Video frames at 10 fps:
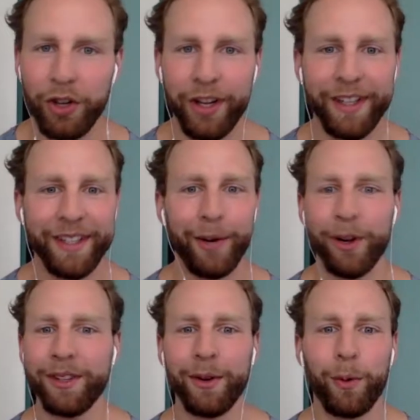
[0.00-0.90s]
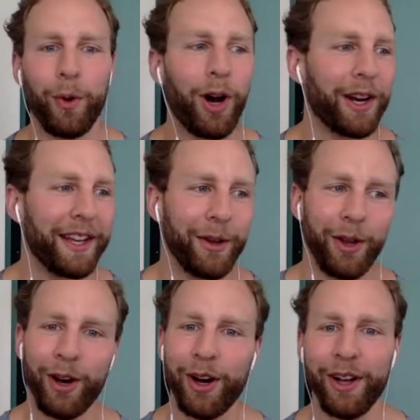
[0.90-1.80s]
I wanted to walk down the
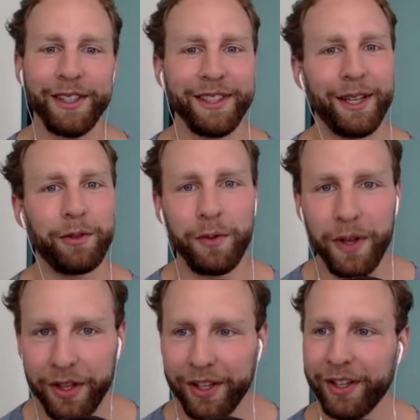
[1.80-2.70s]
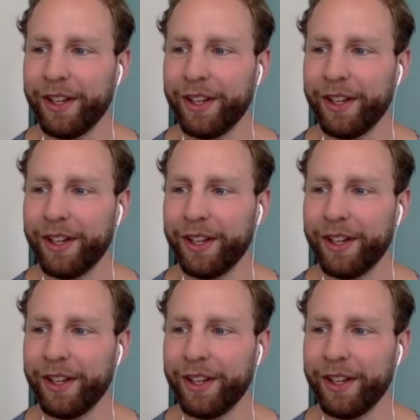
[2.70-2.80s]
halls like feeling good,